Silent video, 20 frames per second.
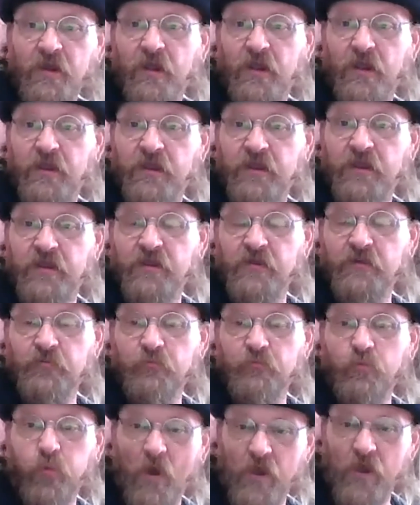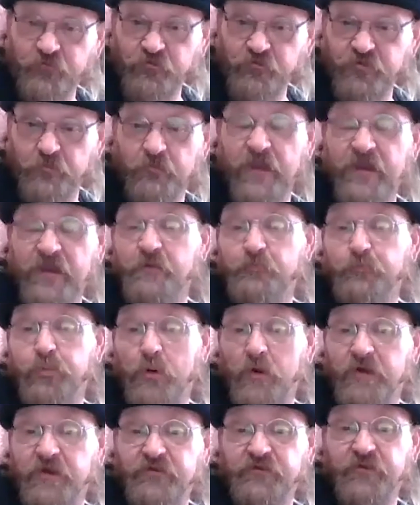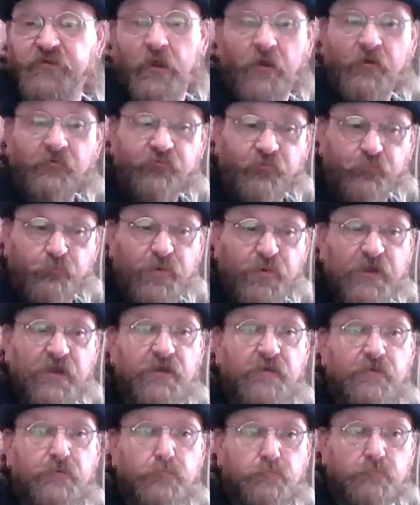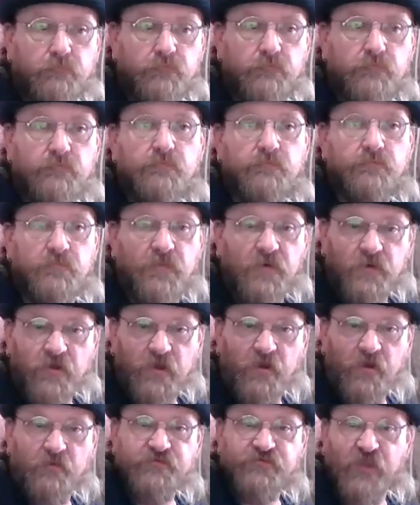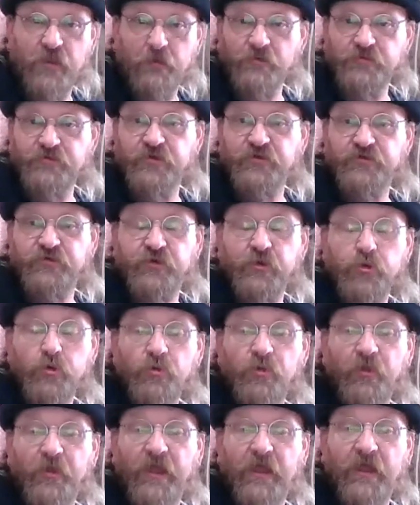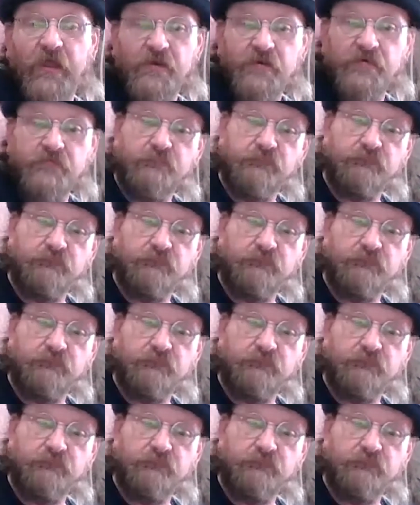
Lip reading: And Washington made it pretty tough, but I was able to do that.